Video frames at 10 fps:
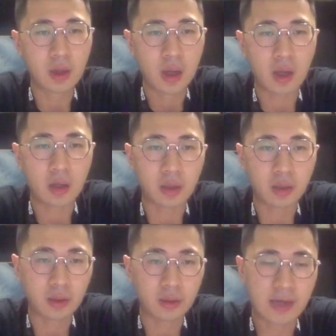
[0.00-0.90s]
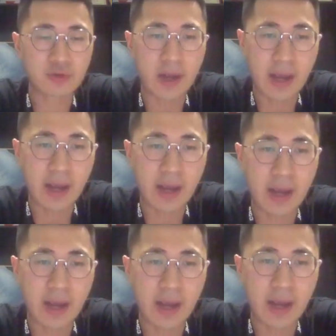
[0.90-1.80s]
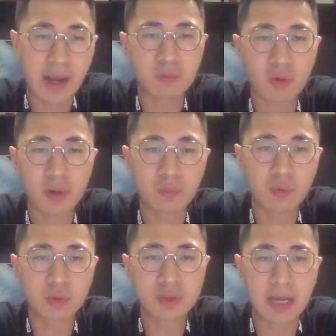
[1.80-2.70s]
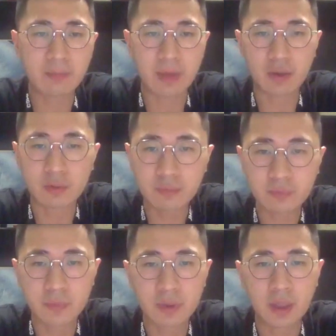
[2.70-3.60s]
a, a natural habit of spending more and more time at home.